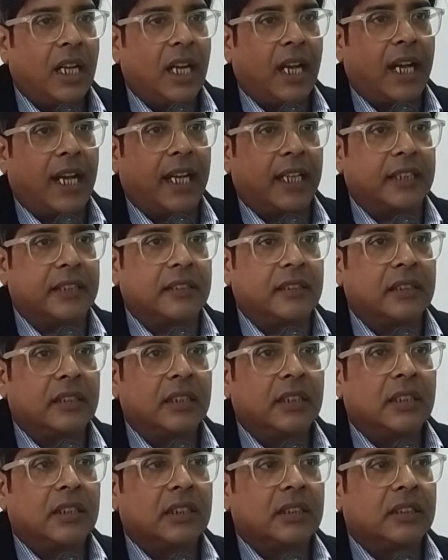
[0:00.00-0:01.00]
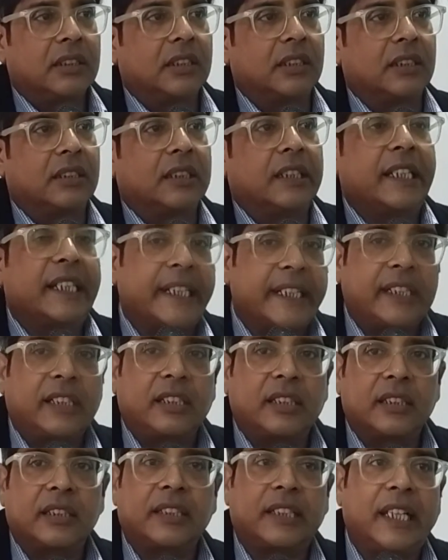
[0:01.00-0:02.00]
And the
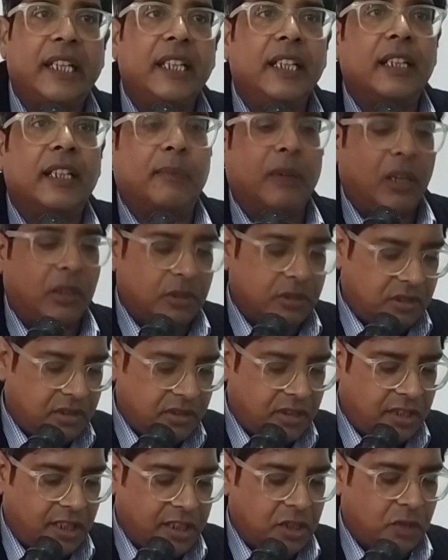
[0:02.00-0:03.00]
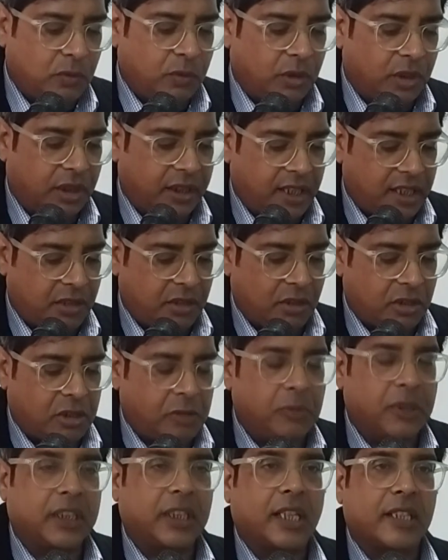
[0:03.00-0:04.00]
great thing about such work as
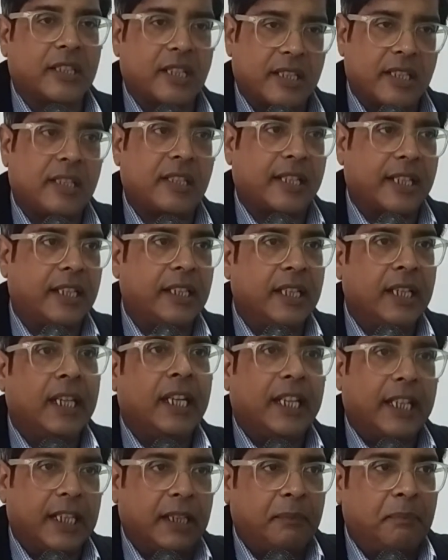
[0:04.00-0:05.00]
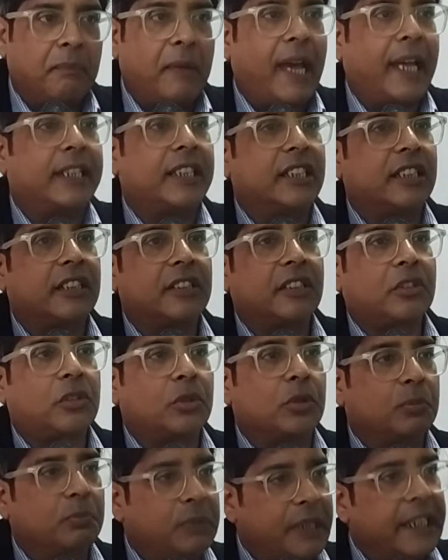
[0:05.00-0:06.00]
Sushmita's is that it manages
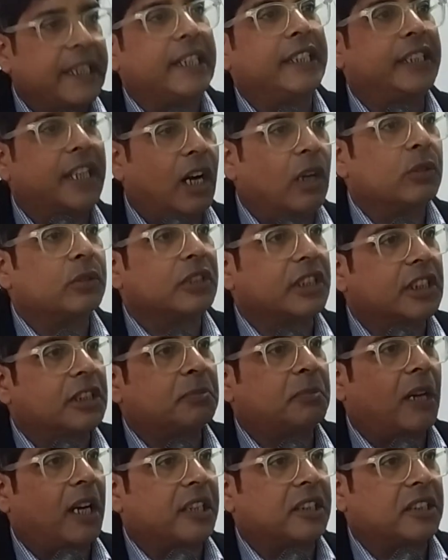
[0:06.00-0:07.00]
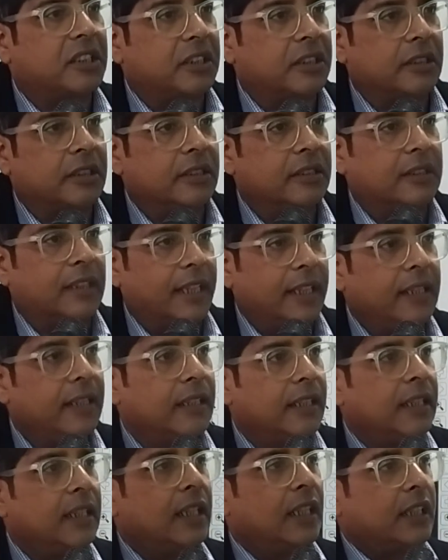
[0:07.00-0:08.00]
to break down these partitions
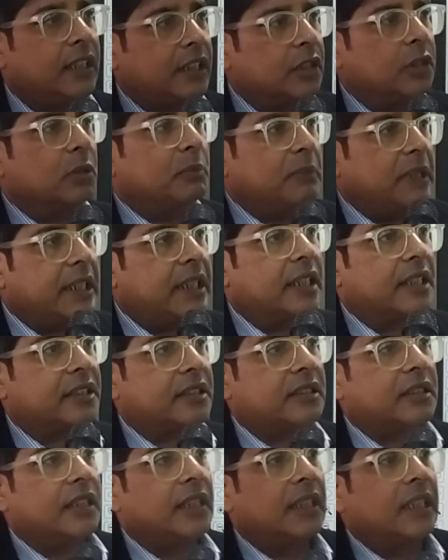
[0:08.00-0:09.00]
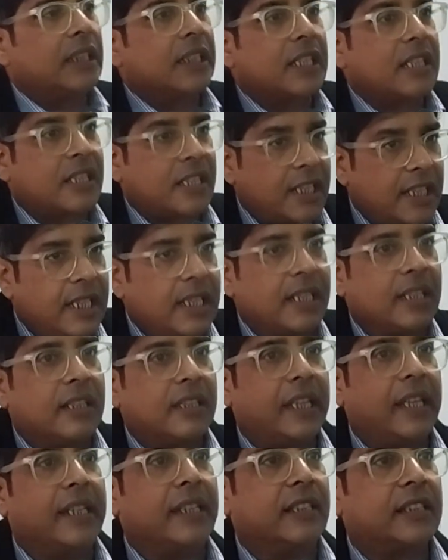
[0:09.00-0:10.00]
and make us see
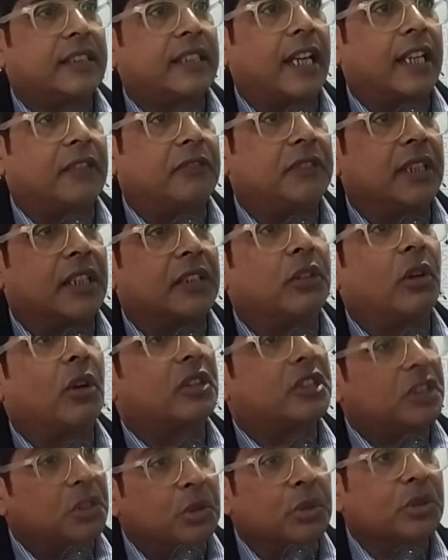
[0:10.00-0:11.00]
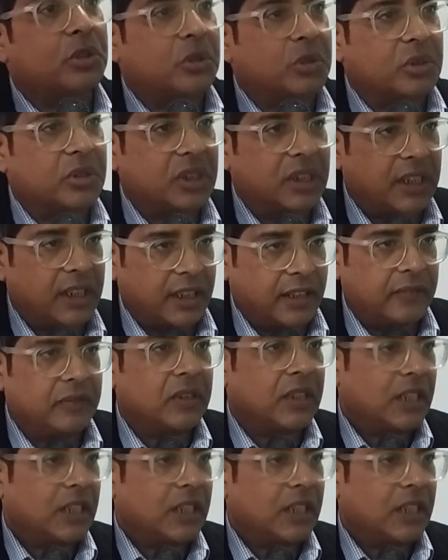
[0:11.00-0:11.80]
things that we are not used to seeing.